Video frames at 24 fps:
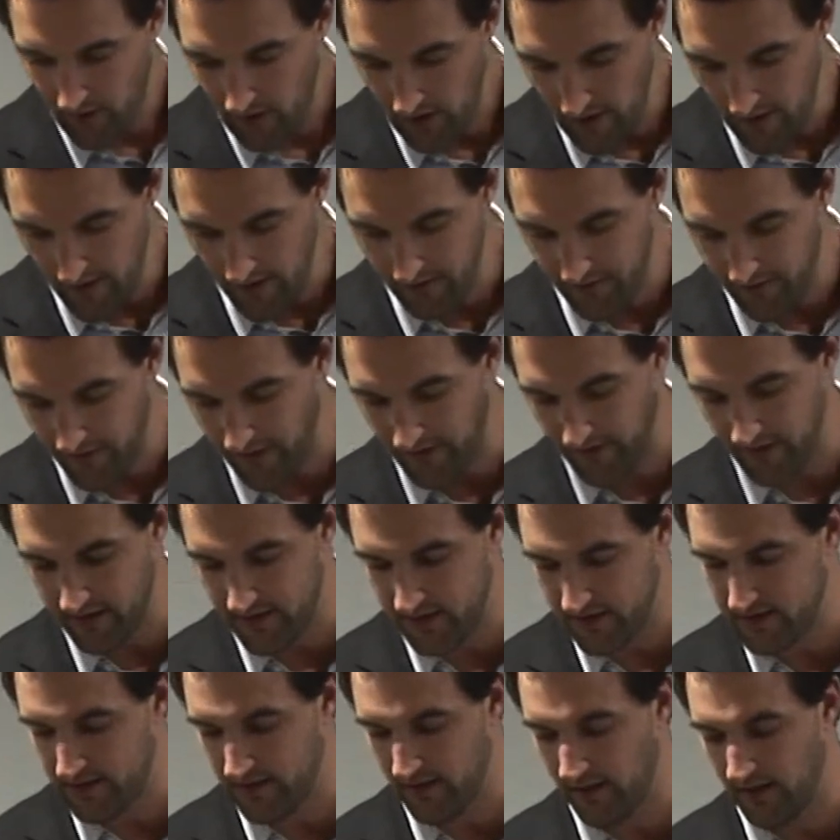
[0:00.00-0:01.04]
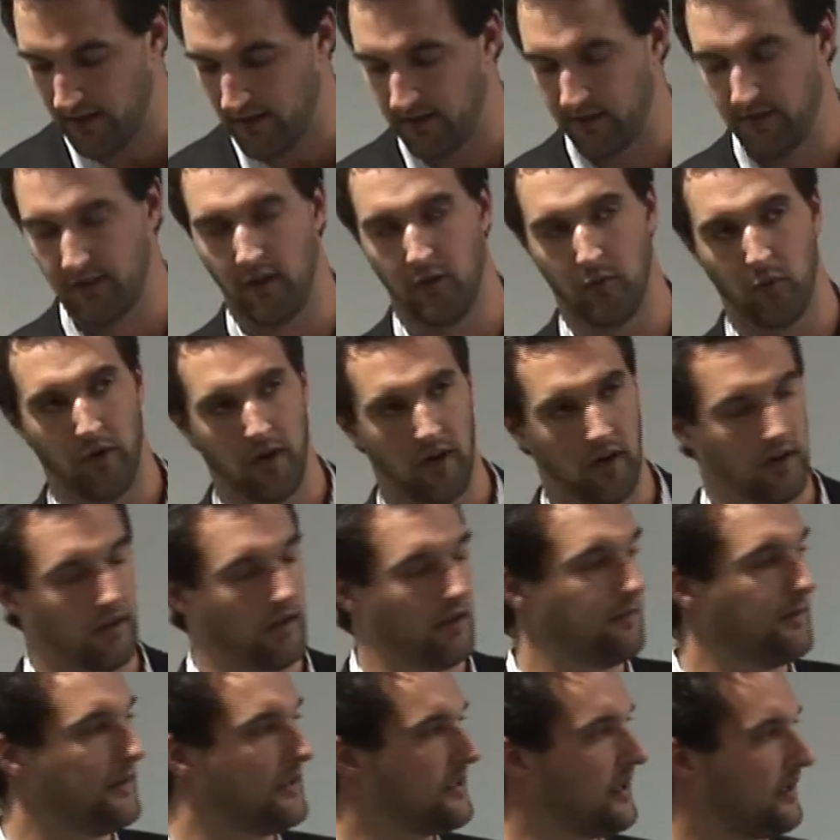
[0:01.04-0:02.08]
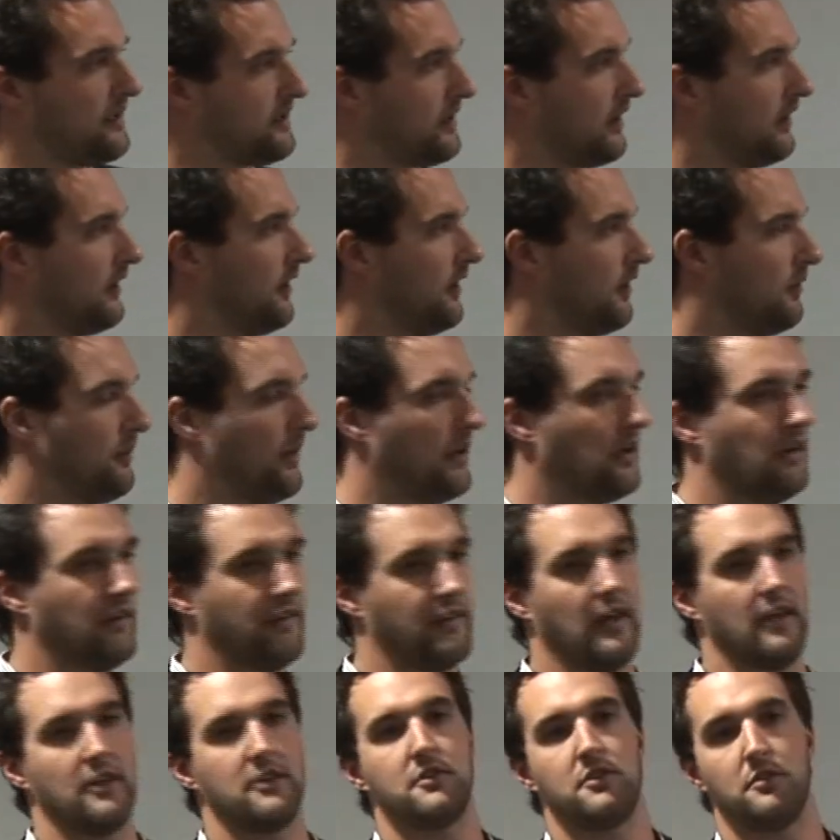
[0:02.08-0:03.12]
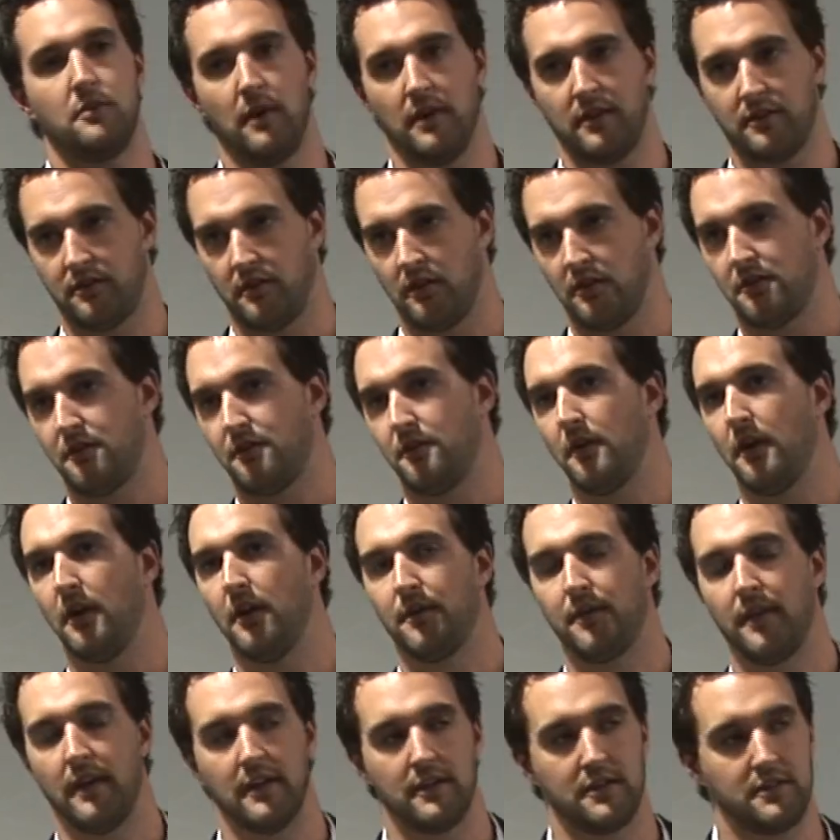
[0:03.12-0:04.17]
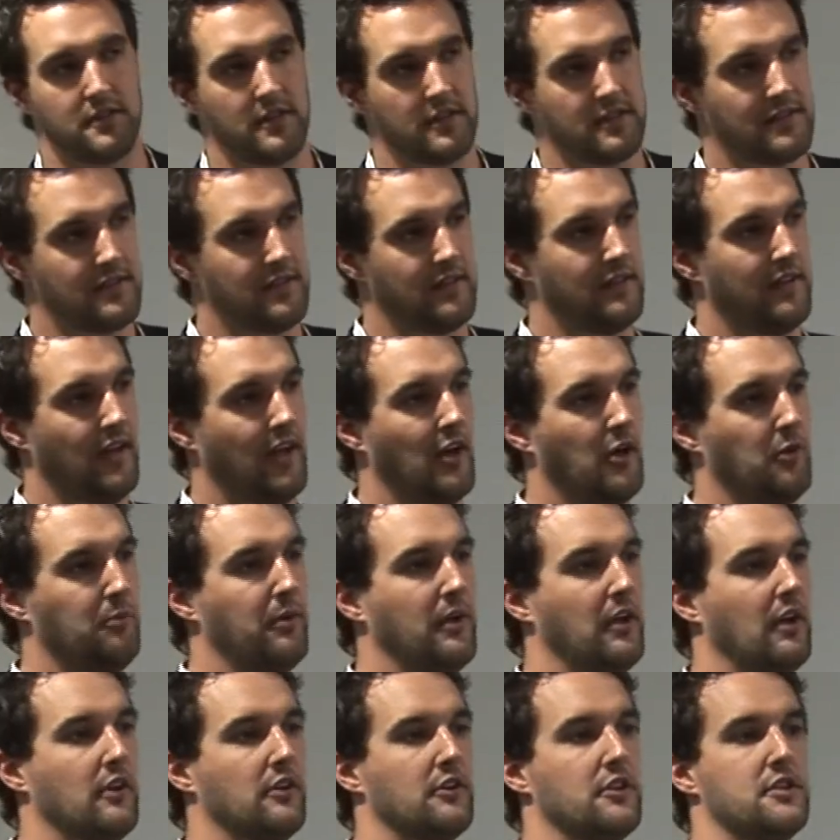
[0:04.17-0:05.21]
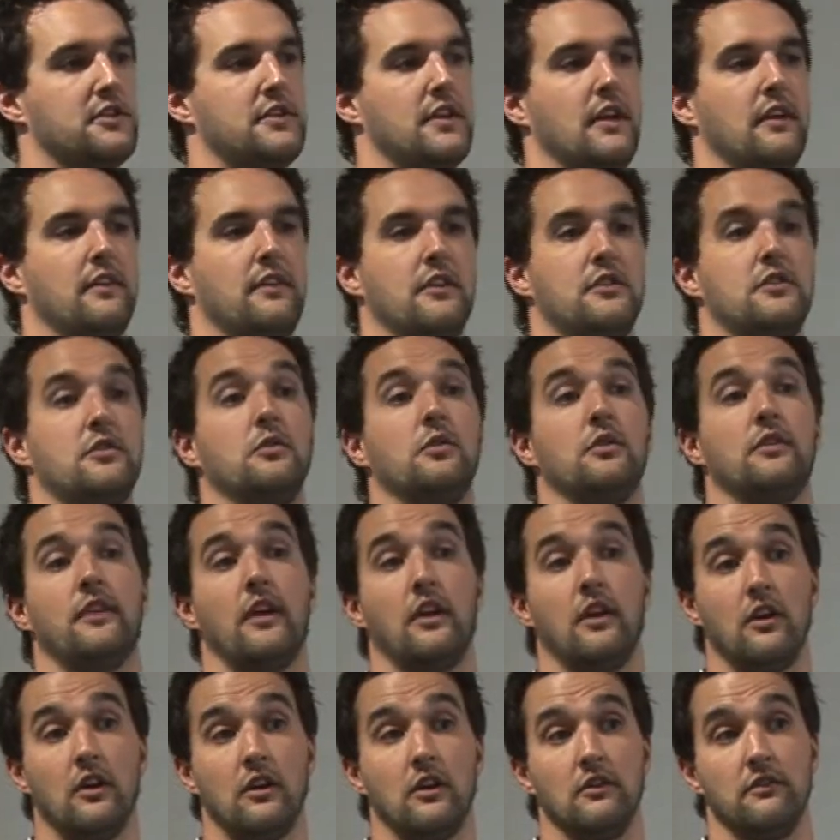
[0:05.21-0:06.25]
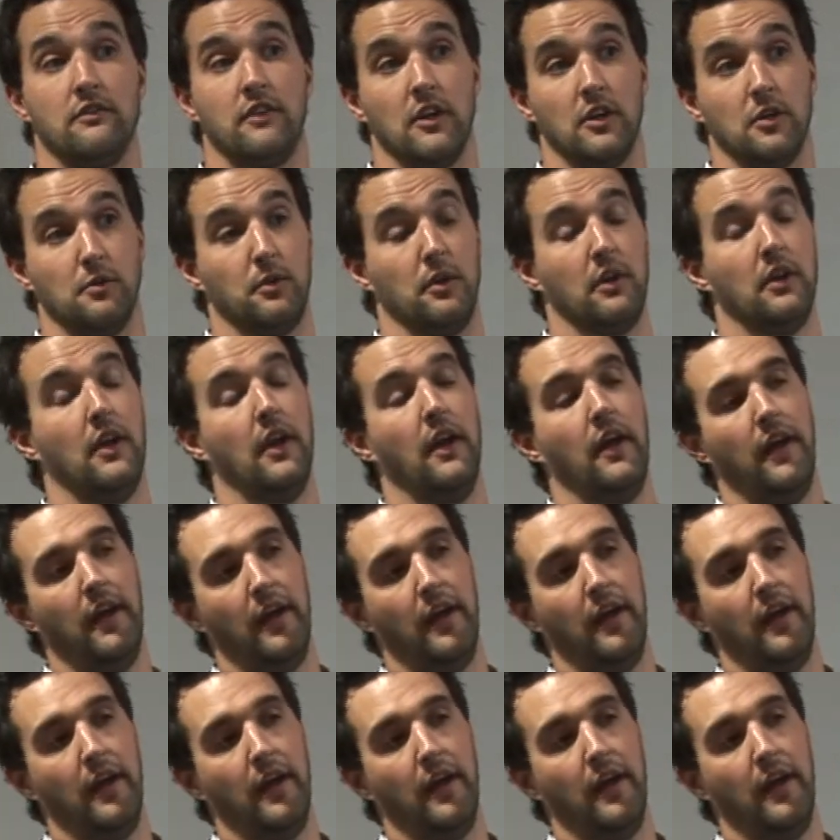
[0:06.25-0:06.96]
And then finally, just we are going to be touching a little bit on the H2S search throughout this, just helping understand the tools that are available